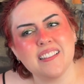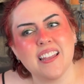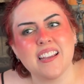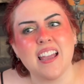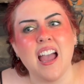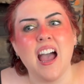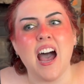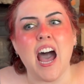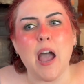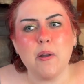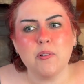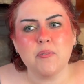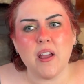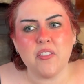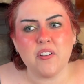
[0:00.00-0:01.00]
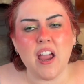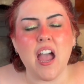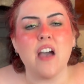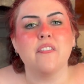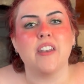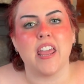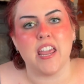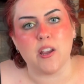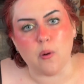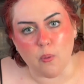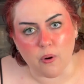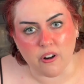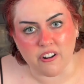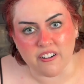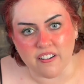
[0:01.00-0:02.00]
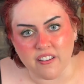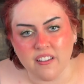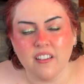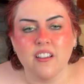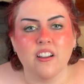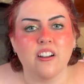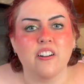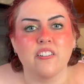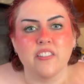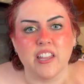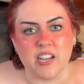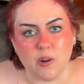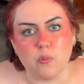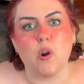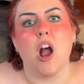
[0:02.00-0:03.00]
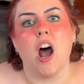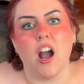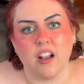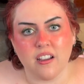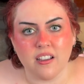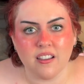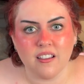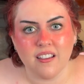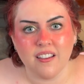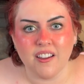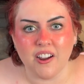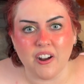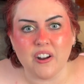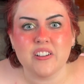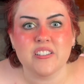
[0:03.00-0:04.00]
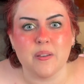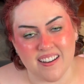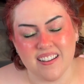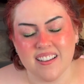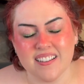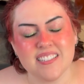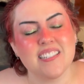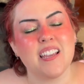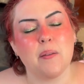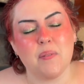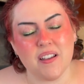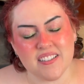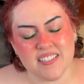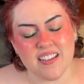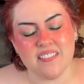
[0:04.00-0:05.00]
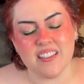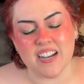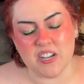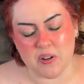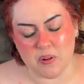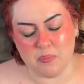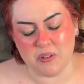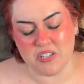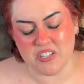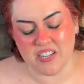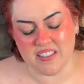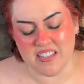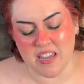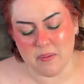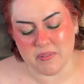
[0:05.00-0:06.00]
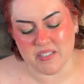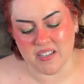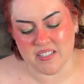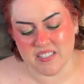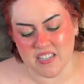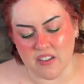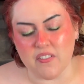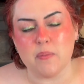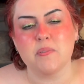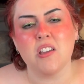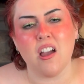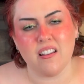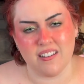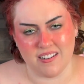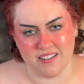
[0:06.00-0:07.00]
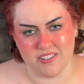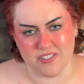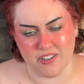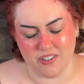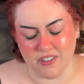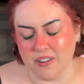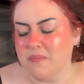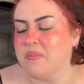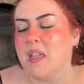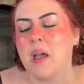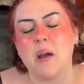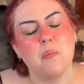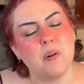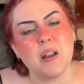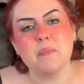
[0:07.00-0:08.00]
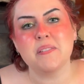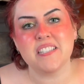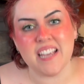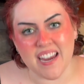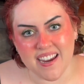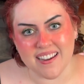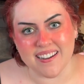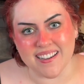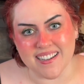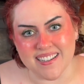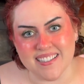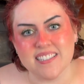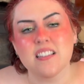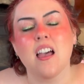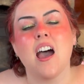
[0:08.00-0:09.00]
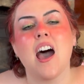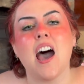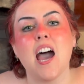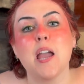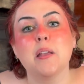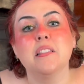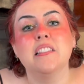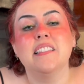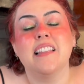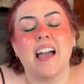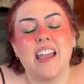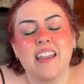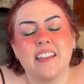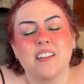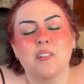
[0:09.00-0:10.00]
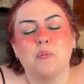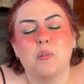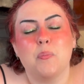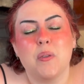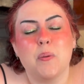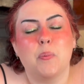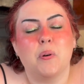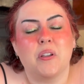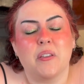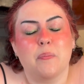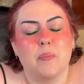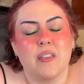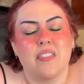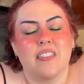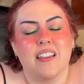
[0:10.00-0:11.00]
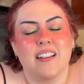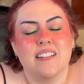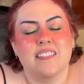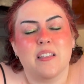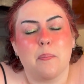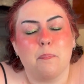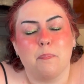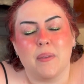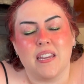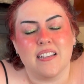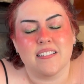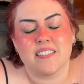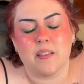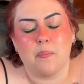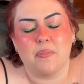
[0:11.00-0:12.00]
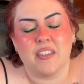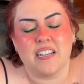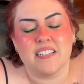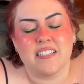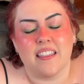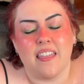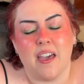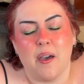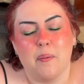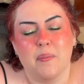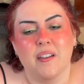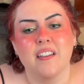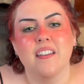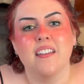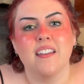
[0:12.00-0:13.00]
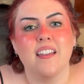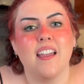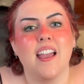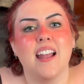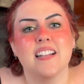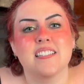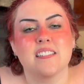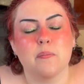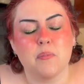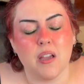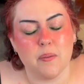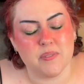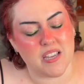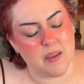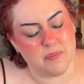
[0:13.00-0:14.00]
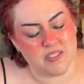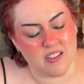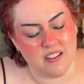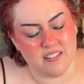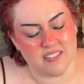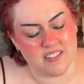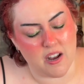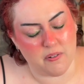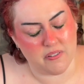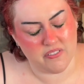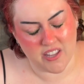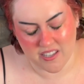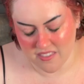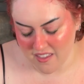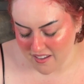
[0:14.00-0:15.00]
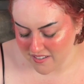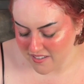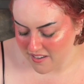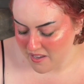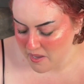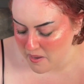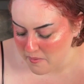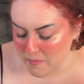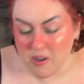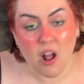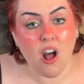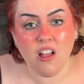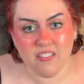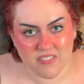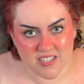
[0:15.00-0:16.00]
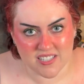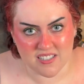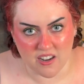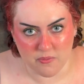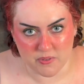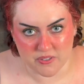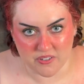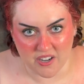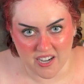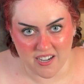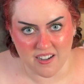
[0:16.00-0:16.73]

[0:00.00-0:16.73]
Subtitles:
Like, I would rather have an acorn or like a rock or something. See, I'm not saying that I don't appreciate the Amazon stuff. I'm talking in a circle. What I'm saying is I like when people give me things that mean something to them, and sometimes Amazon does not reflect that. But all of this stuff was great.